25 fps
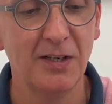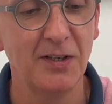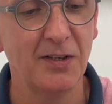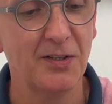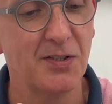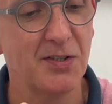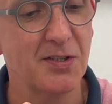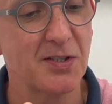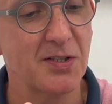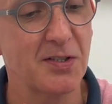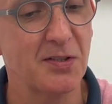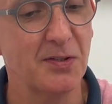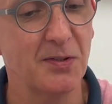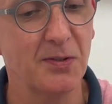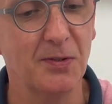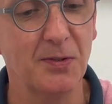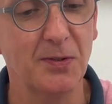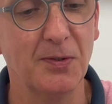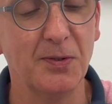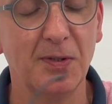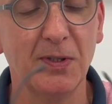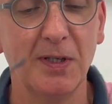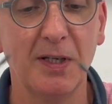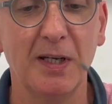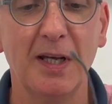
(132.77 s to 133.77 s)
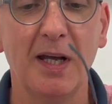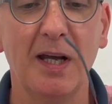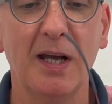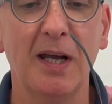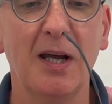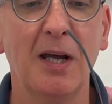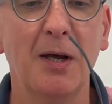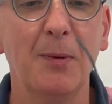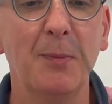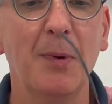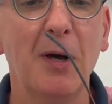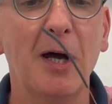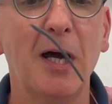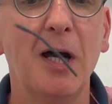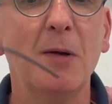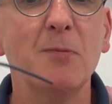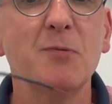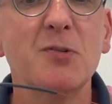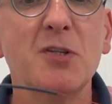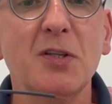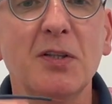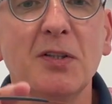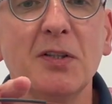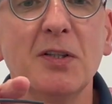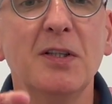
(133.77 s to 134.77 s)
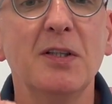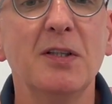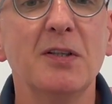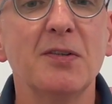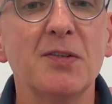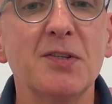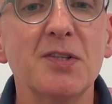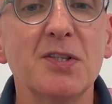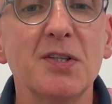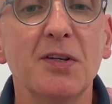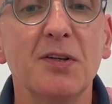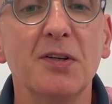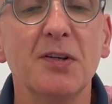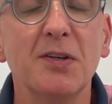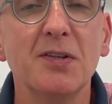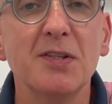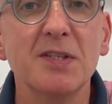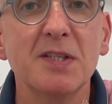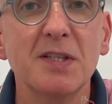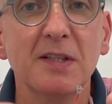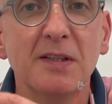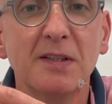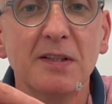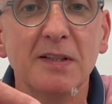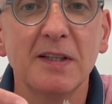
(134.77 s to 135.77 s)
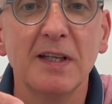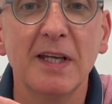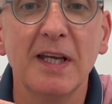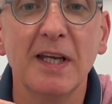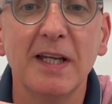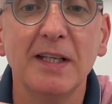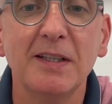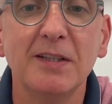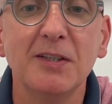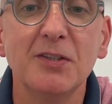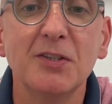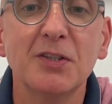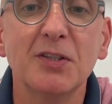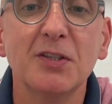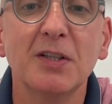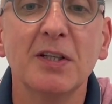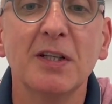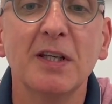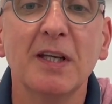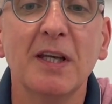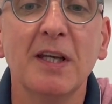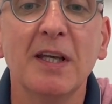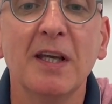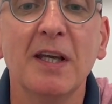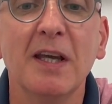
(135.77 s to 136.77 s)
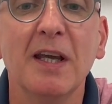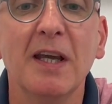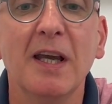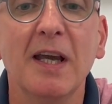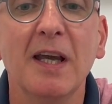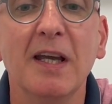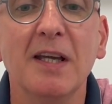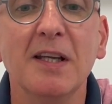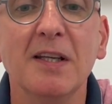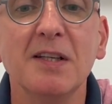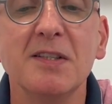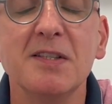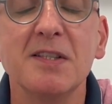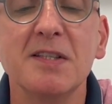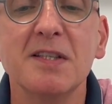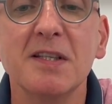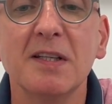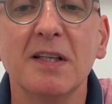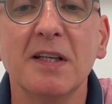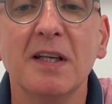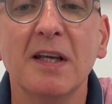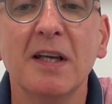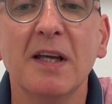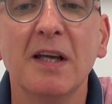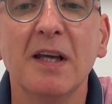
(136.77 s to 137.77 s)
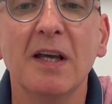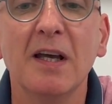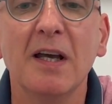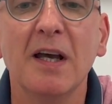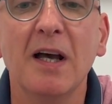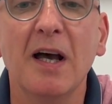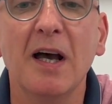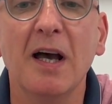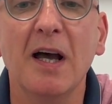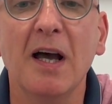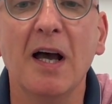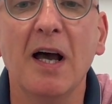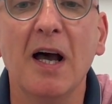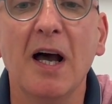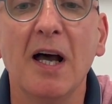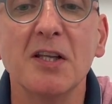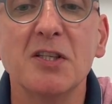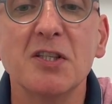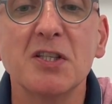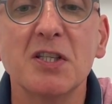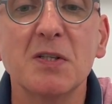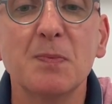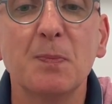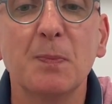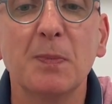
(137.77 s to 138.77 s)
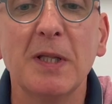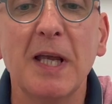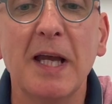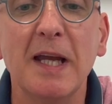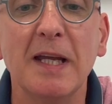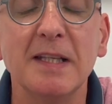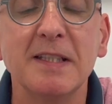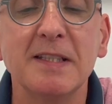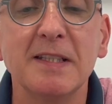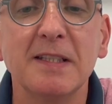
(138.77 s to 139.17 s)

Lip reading: So absolutely no screws. The hinge is a split.